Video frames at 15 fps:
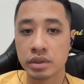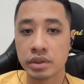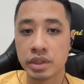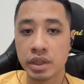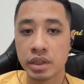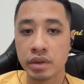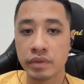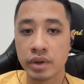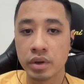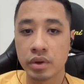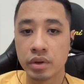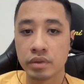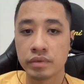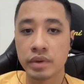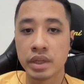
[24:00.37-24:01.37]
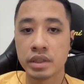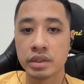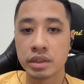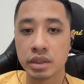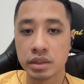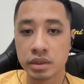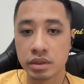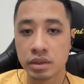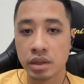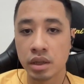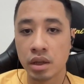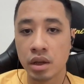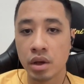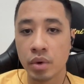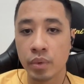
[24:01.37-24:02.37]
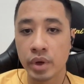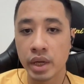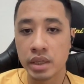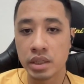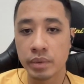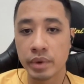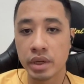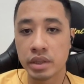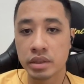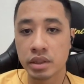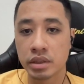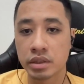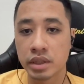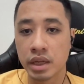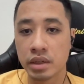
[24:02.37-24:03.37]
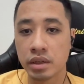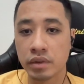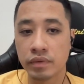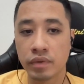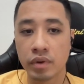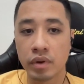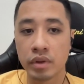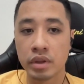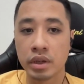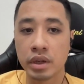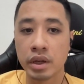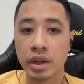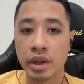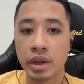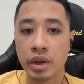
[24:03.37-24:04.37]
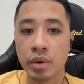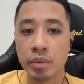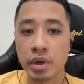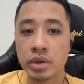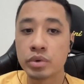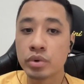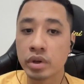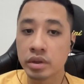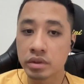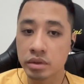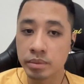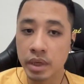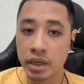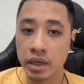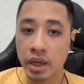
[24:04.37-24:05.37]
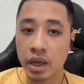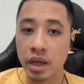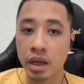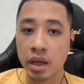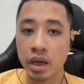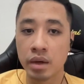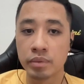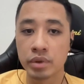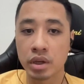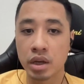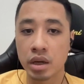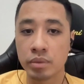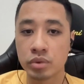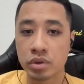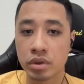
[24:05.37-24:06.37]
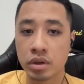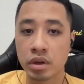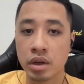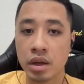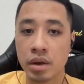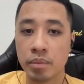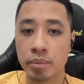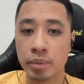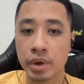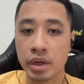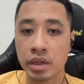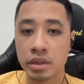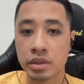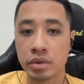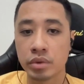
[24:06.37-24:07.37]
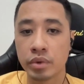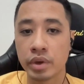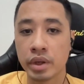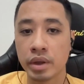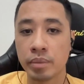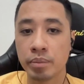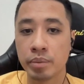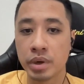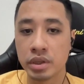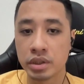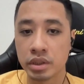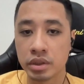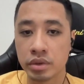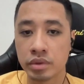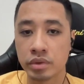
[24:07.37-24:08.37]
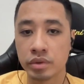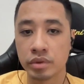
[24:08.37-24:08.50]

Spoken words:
Geneva Conventions, which established a standard for the human treatment of the captured military personnel.